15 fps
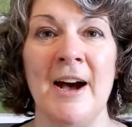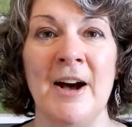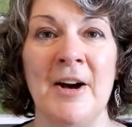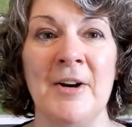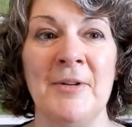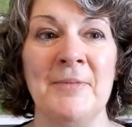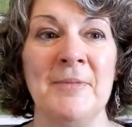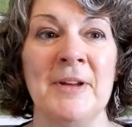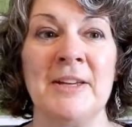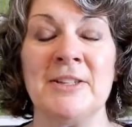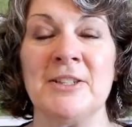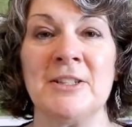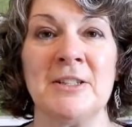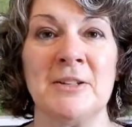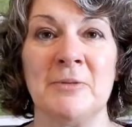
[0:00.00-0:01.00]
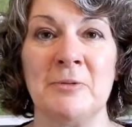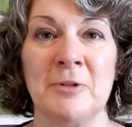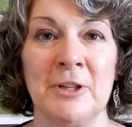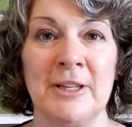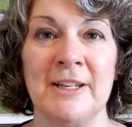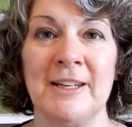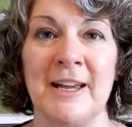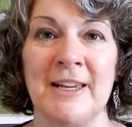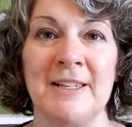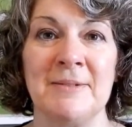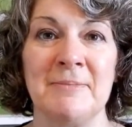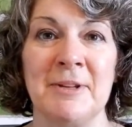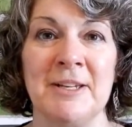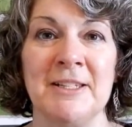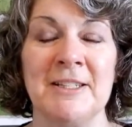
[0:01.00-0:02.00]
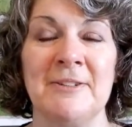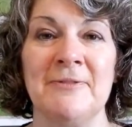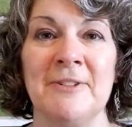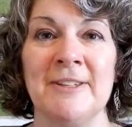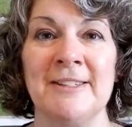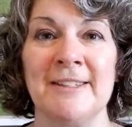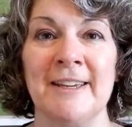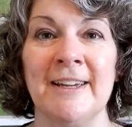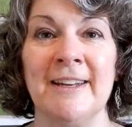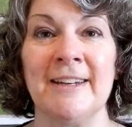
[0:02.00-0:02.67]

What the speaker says: It's just a really nice place to visit,